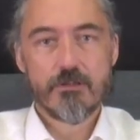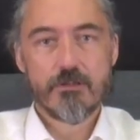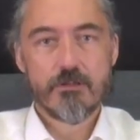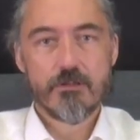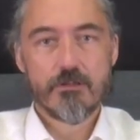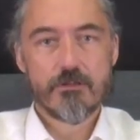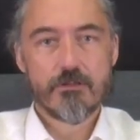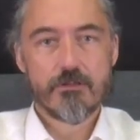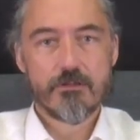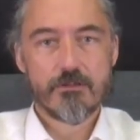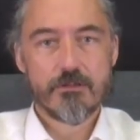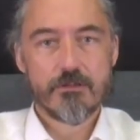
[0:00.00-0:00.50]

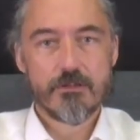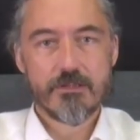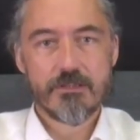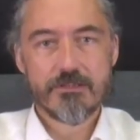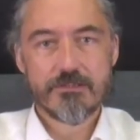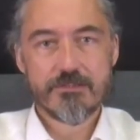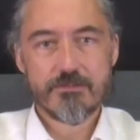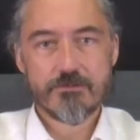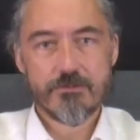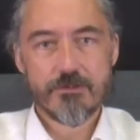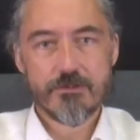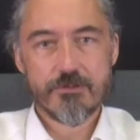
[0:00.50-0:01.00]
the
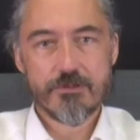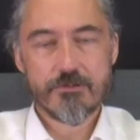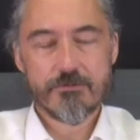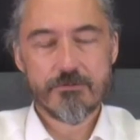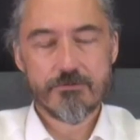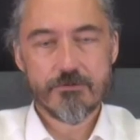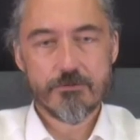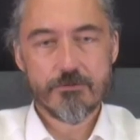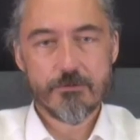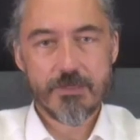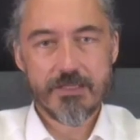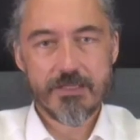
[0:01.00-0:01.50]
history of
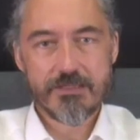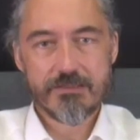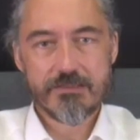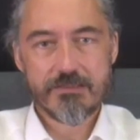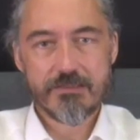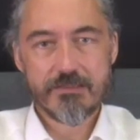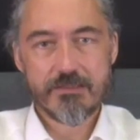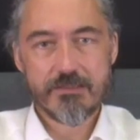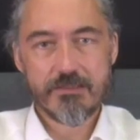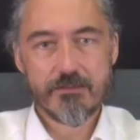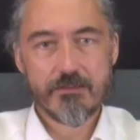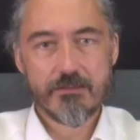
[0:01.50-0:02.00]

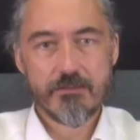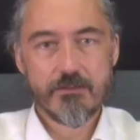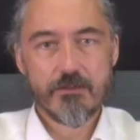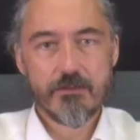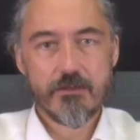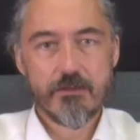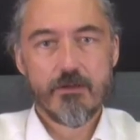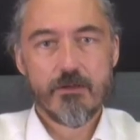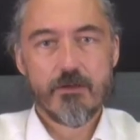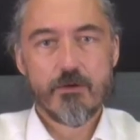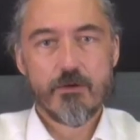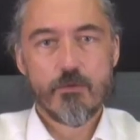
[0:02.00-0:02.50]
humanity,
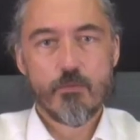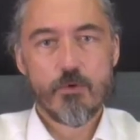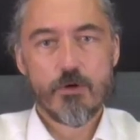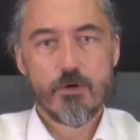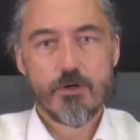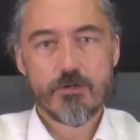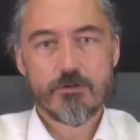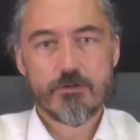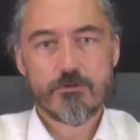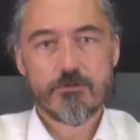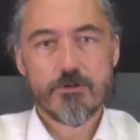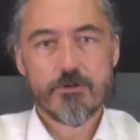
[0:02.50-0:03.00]

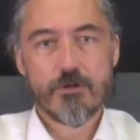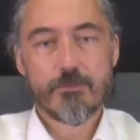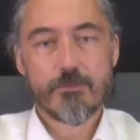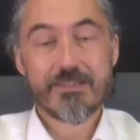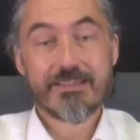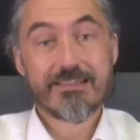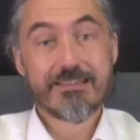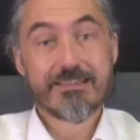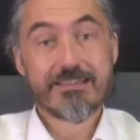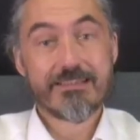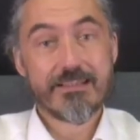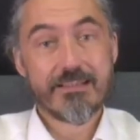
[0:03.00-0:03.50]
where
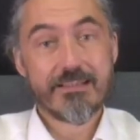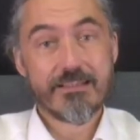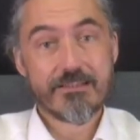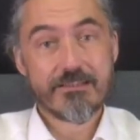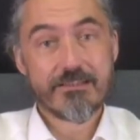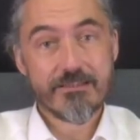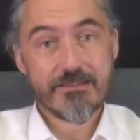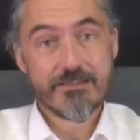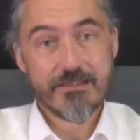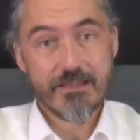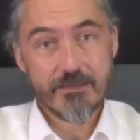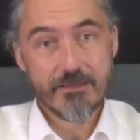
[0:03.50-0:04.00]

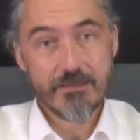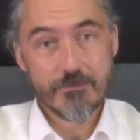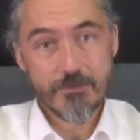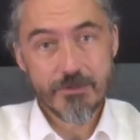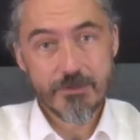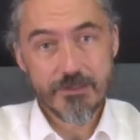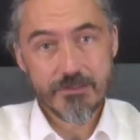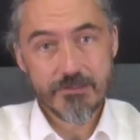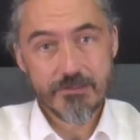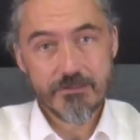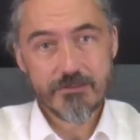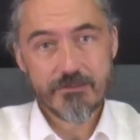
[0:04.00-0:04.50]
traumatizations
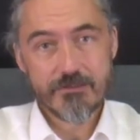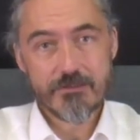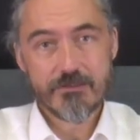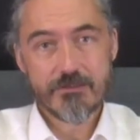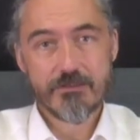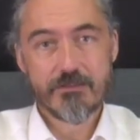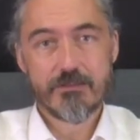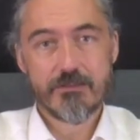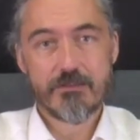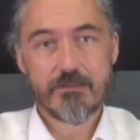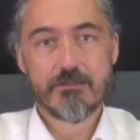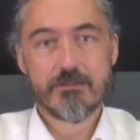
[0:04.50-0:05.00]
happened
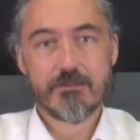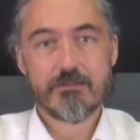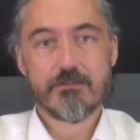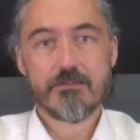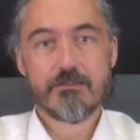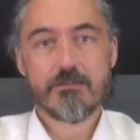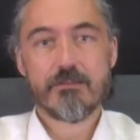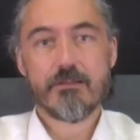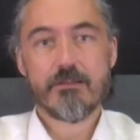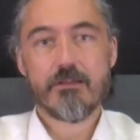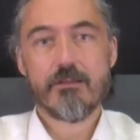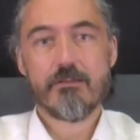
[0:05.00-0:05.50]

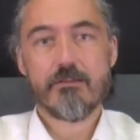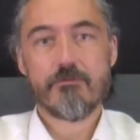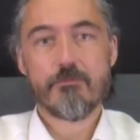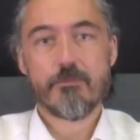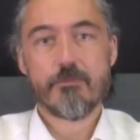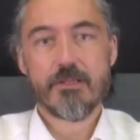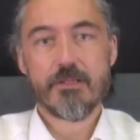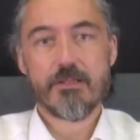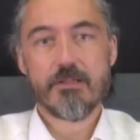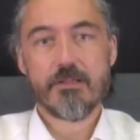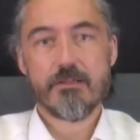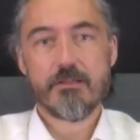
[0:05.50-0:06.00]
and have
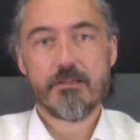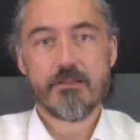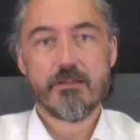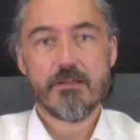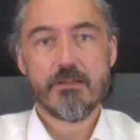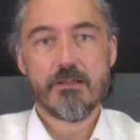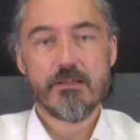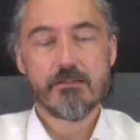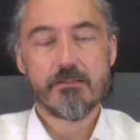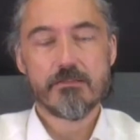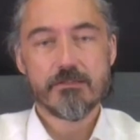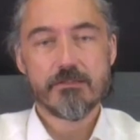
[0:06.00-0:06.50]
been
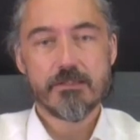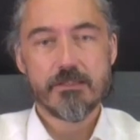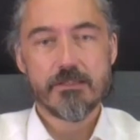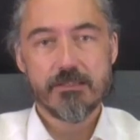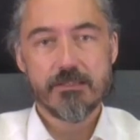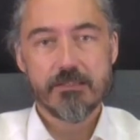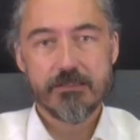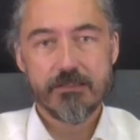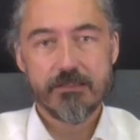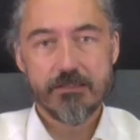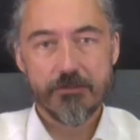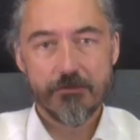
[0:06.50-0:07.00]
healed and
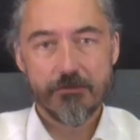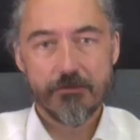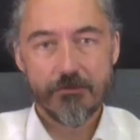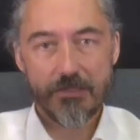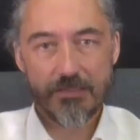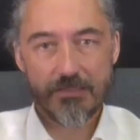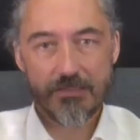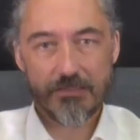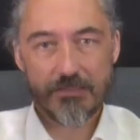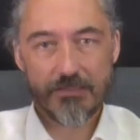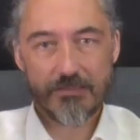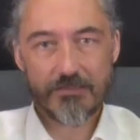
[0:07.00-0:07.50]

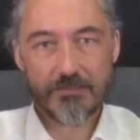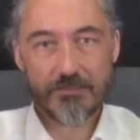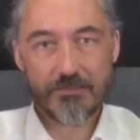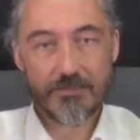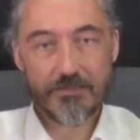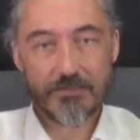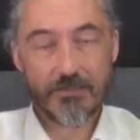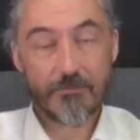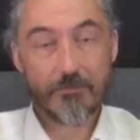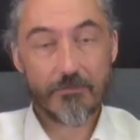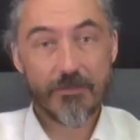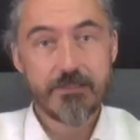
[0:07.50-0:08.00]
integrated and
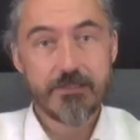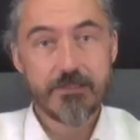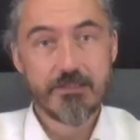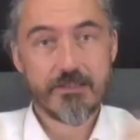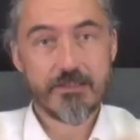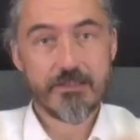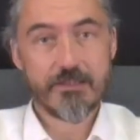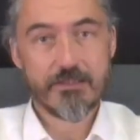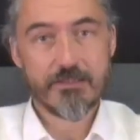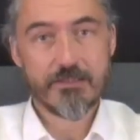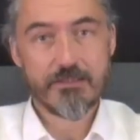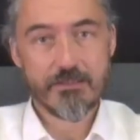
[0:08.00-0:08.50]
happened
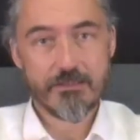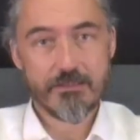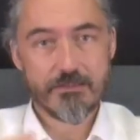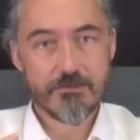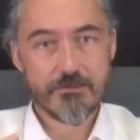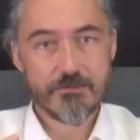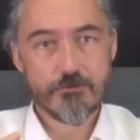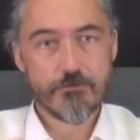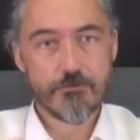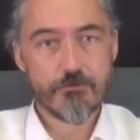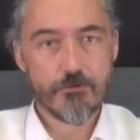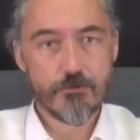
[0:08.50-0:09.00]
again and
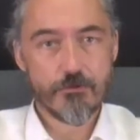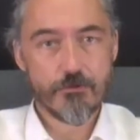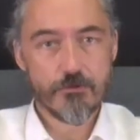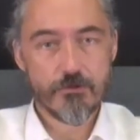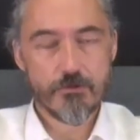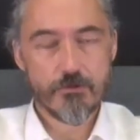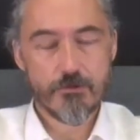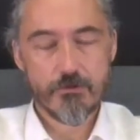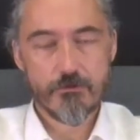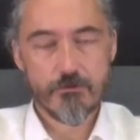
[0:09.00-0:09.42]
so forth.